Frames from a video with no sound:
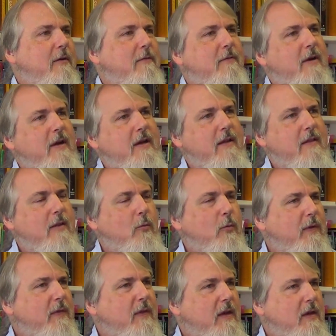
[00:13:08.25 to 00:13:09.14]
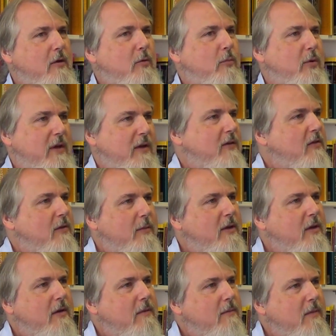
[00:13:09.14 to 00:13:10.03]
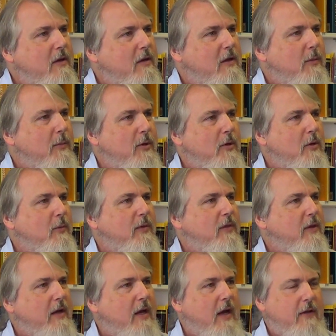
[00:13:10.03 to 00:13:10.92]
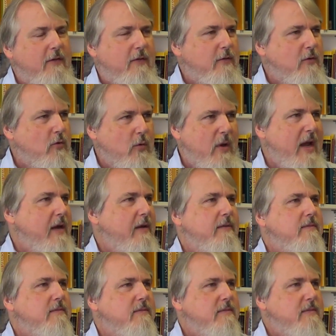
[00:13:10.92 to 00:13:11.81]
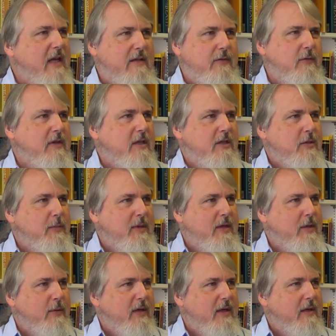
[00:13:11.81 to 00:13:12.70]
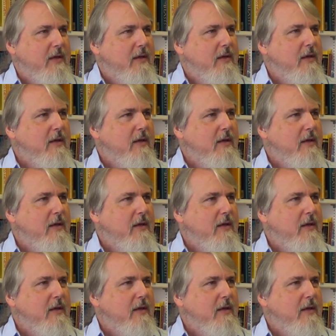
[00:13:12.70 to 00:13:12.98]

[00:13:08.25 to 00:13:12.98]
and they're finding that what they do brings them into communion with the gods, great. That's what they should be doing.